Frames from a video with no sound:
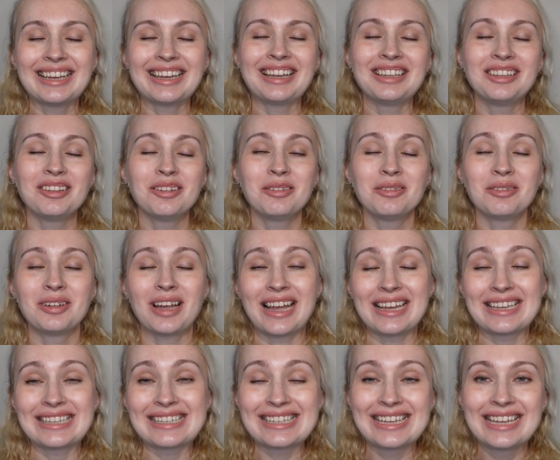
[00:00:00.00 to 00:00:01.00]
Hello
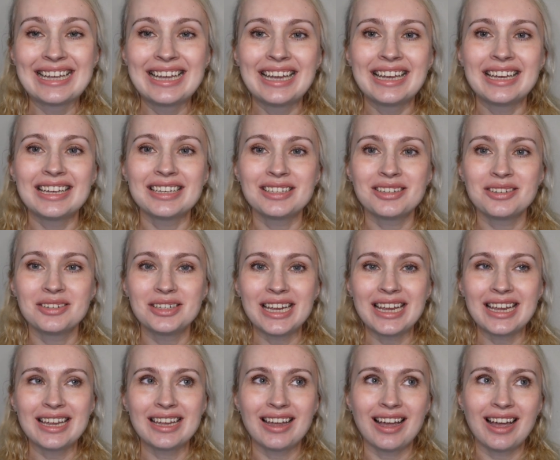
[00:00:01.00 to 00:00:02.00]
guys!
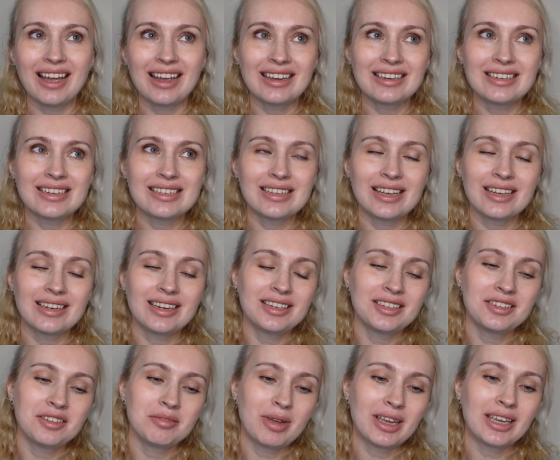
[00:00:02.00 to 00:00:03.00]
Today I
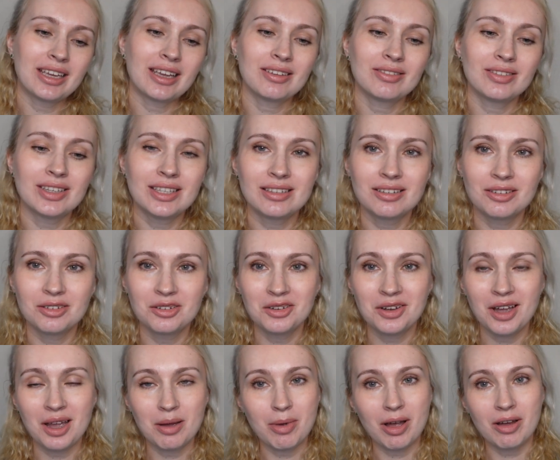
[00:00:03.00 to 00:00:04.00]
decided to make a video
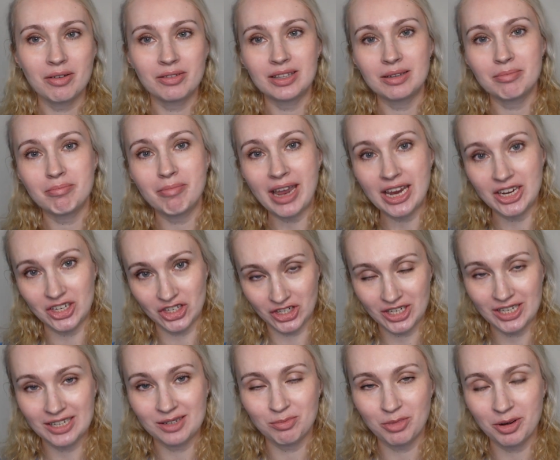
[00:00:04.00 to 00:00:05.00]
about the bench
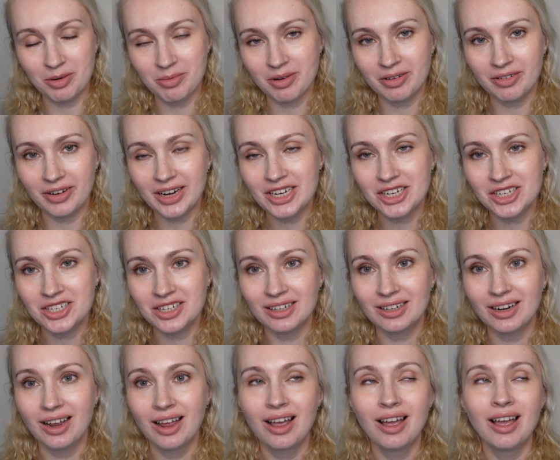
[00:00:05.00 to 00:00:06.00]
test
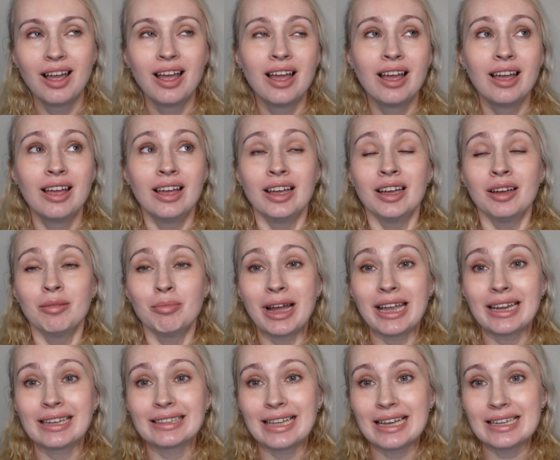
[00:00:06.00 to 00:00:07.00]
preparation.
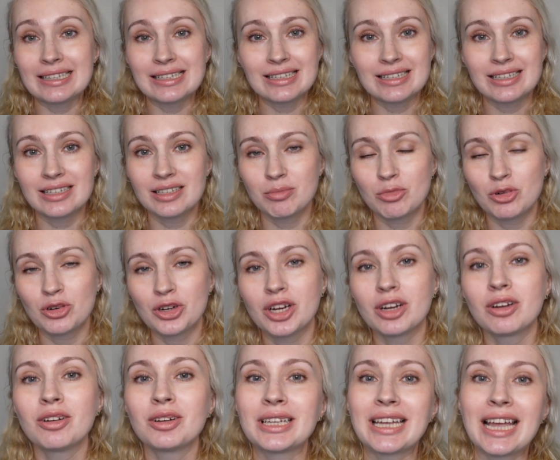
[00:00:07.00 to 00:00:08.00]
My classes in the
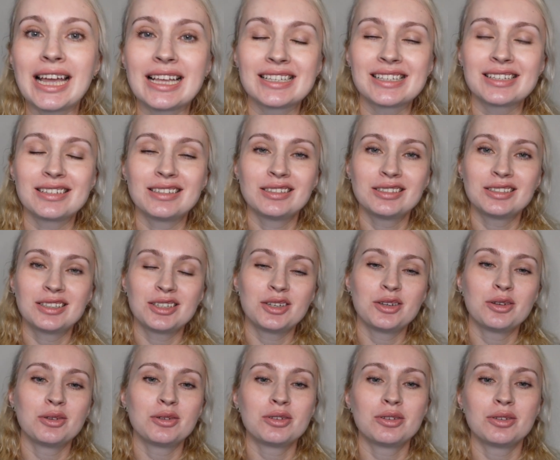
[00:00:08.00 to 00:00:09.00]
morning got cancelled
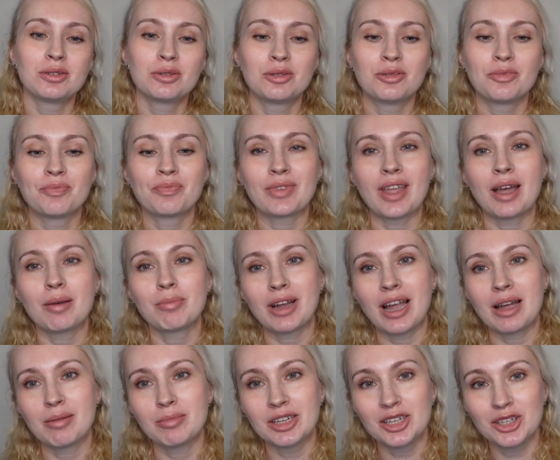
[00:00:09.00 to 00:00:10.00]
due to um,
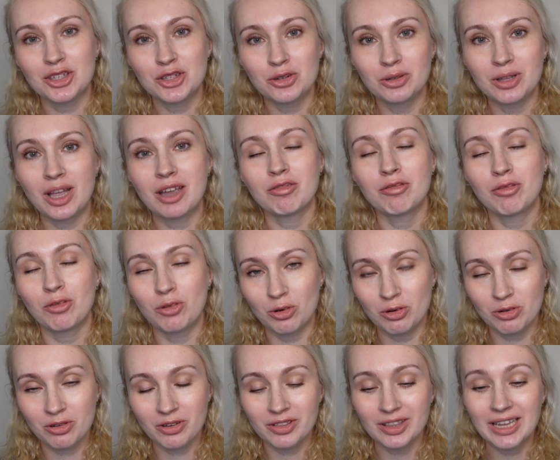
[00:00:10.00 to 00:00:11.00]
upcoming July
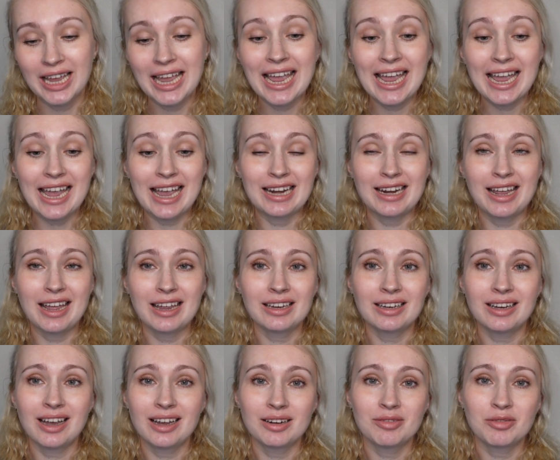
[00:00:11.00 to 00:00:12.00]
4th and I
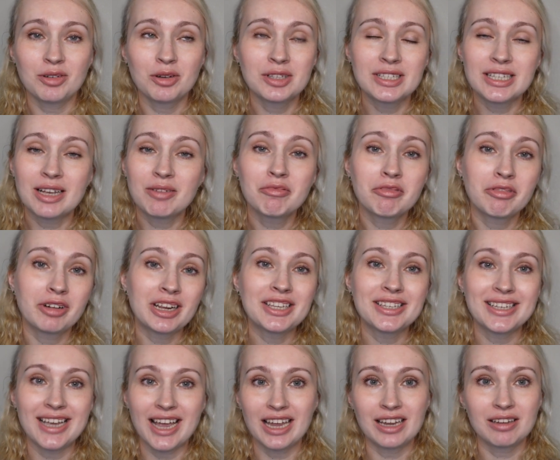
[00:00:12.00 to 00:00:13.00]
kind of got some free
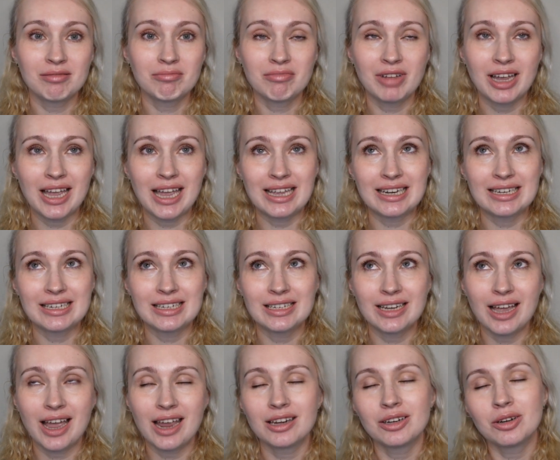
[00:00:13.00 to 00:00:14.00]
time and
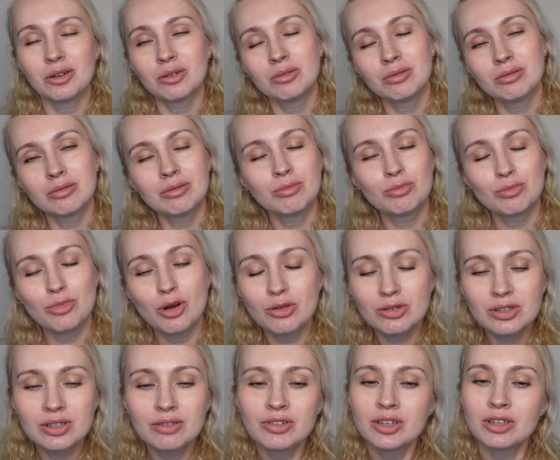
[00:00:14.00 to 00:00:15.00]
I know
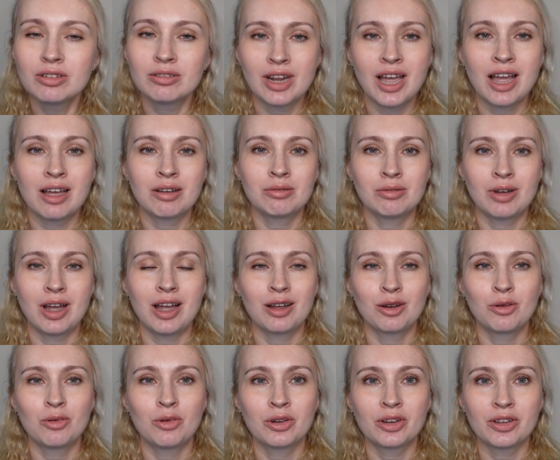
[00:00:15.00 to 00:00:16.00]
most of you now
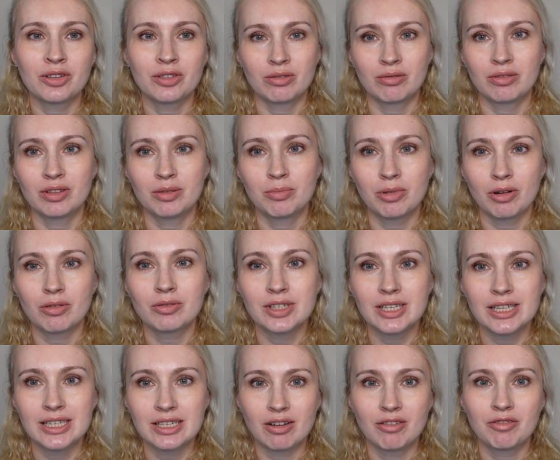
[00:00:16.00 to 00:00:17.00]
are going through the
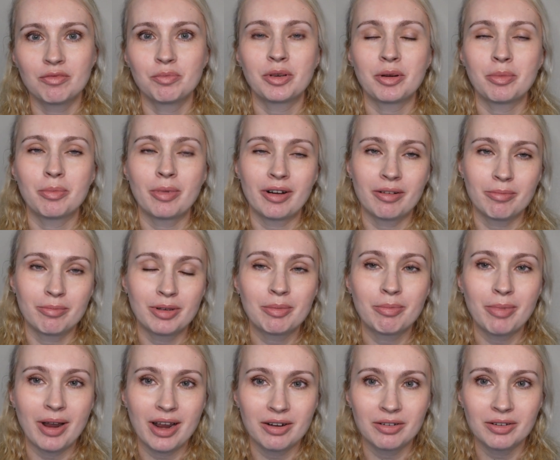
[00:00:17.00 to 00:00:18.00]
process of prepare,
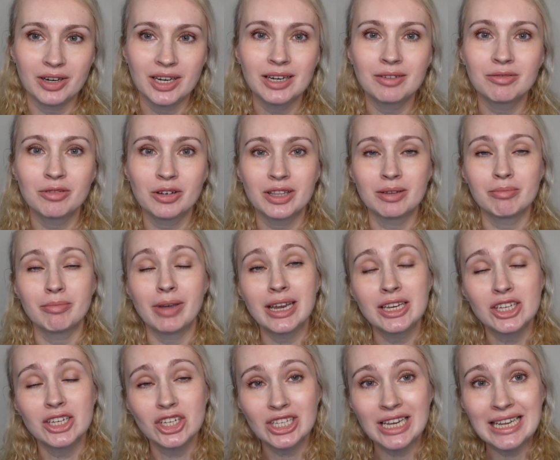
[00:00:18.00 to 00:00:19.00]
preparing for the
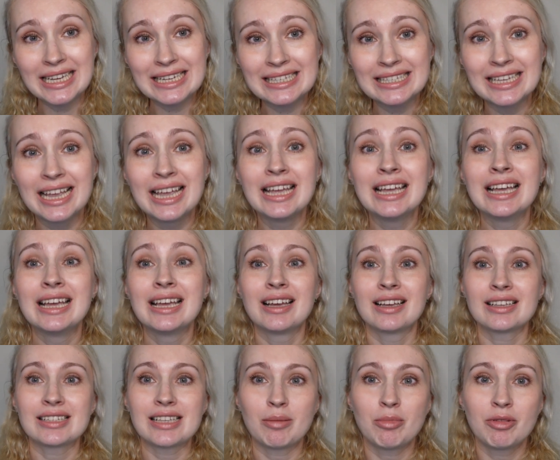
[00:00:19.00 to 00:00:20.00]
bench test
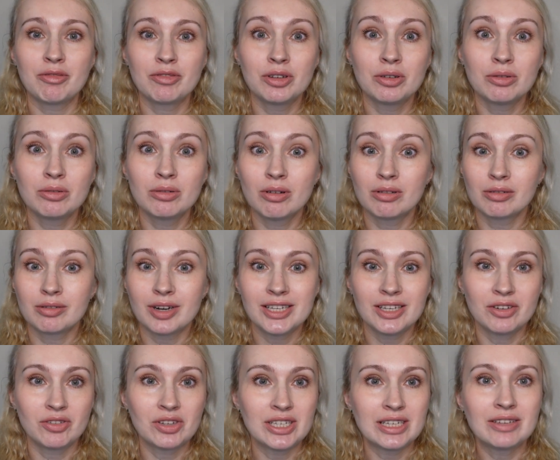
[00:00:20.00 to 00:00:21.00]
some of you
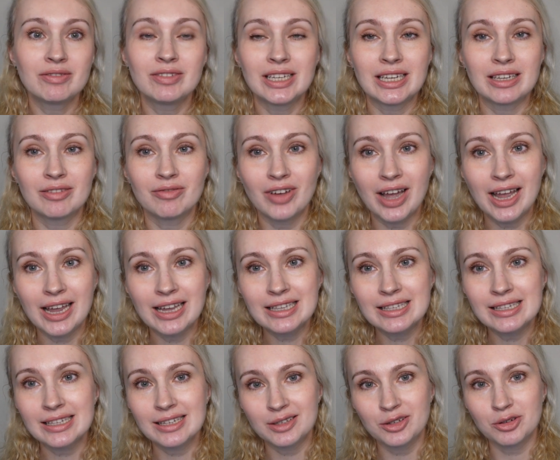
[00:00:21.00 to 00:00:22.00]
already received the
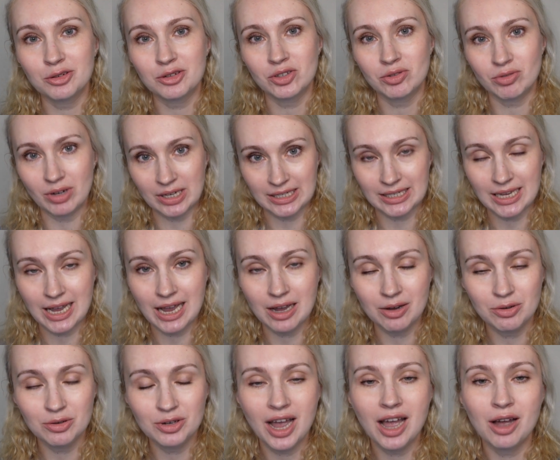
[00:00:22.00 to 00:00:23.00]
invites and you're stressed
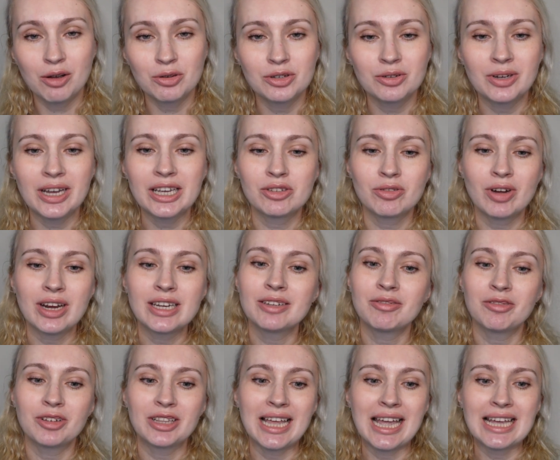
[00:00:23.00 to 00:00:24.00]
out how to get ready
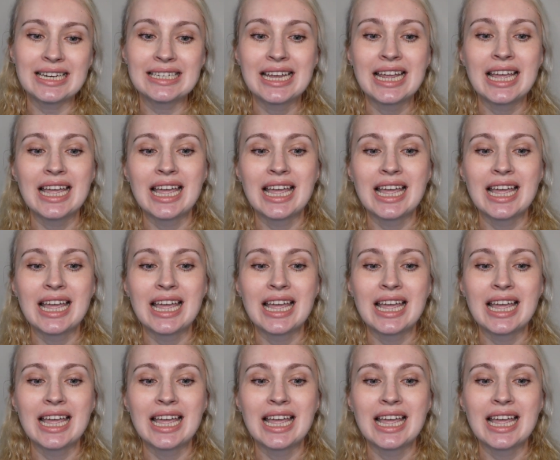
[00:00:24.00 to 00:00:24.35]
for that.